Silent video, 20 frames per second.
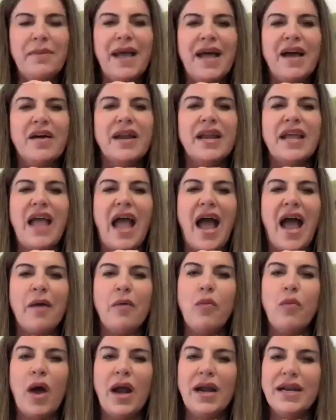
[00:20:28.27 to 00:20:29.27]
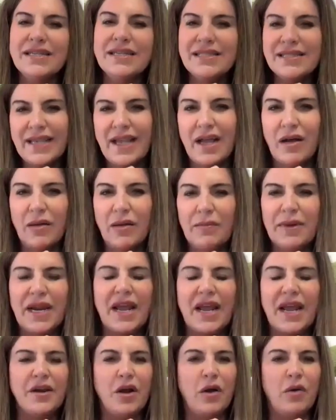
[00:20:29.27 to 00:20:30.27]
about I want to sell, but
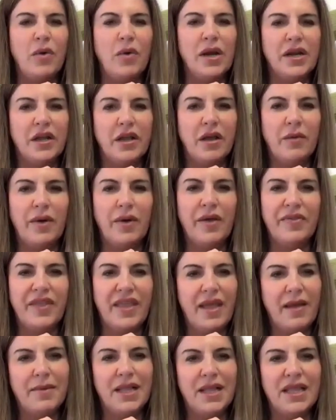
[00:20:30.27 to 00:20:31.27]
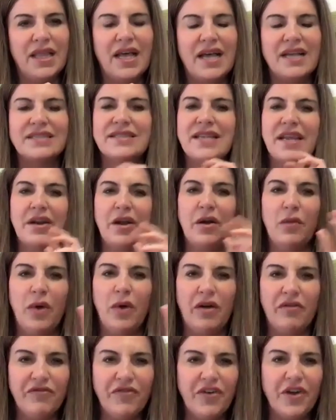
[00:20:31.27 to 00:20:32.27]
I don't want to go on the MLS. I don't
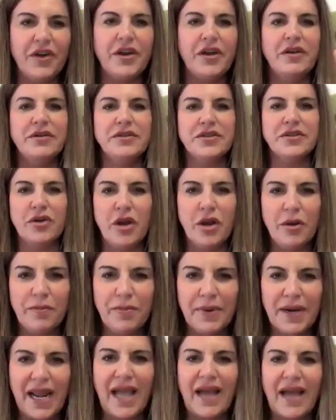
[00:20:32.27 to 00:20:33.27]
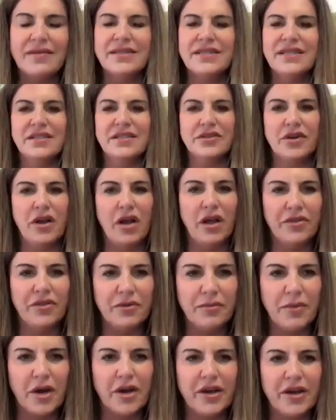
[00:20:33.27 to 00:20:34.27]
want photos or open houses or
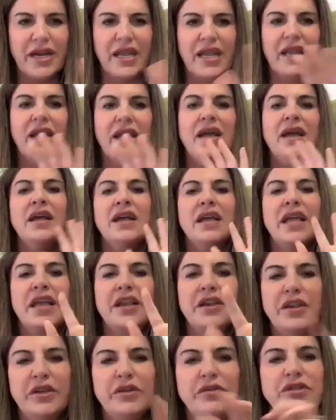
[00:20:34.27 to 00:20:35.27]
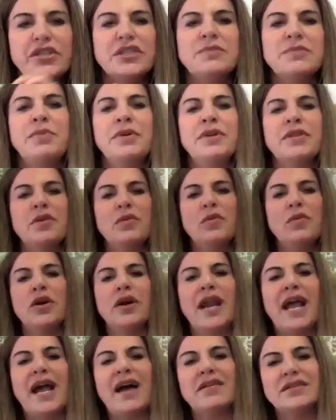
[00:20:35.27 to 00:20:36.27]
other marketing. Can you just put the
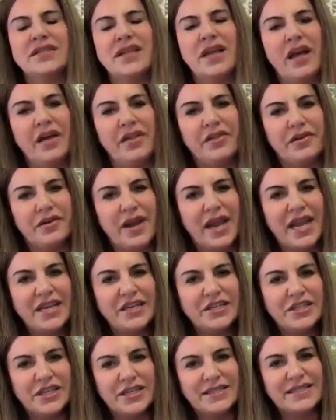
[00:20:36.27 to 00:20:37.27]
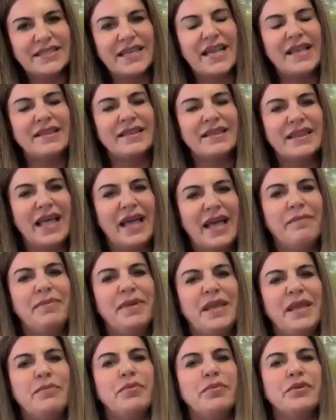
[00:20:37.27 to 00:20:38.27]
word out to other agents and let
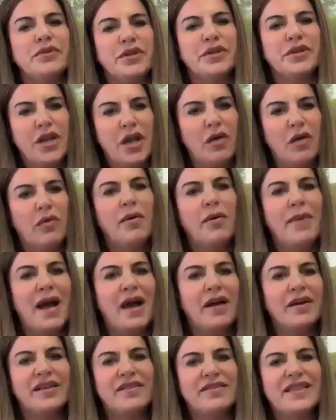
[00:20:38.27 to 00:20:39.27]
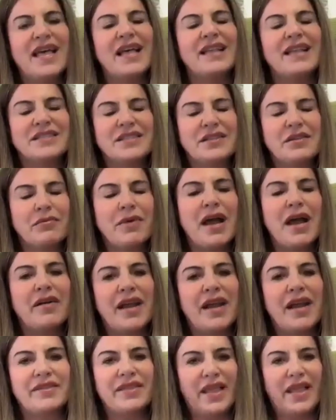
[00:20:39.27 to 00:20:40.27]
people know about it? That's the
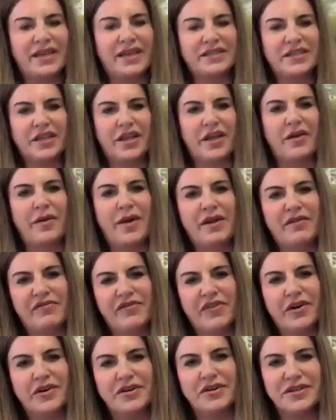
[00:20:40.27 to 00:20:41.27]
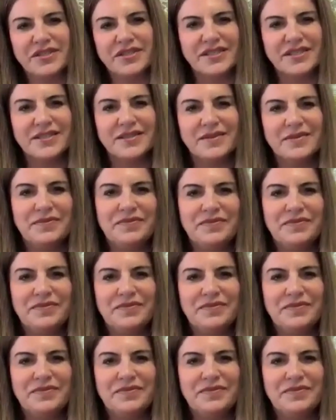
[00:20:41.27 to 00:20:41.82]
route I'd like to go at first.